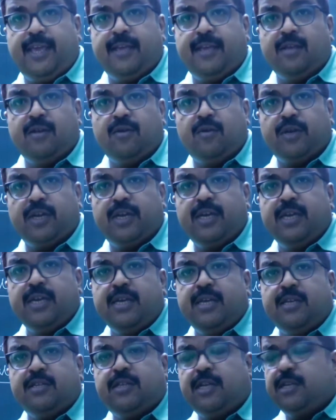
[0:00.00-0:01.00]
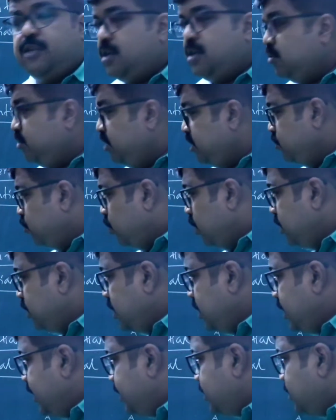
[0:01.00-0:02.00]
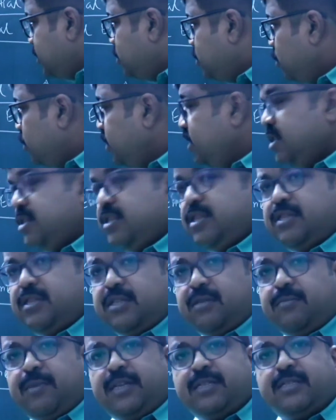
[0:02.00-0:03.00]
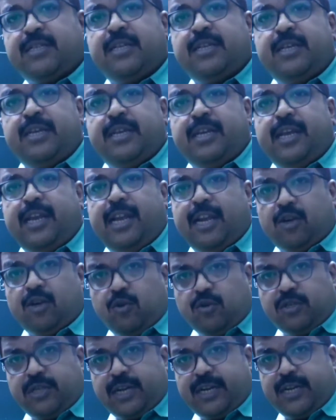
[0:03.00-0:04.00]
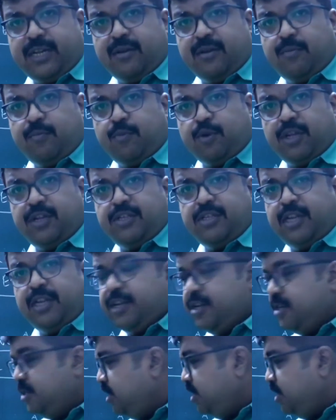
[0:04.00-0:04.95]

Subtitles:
A. Okay. So now this work done gets stored in the system as electrostatic potential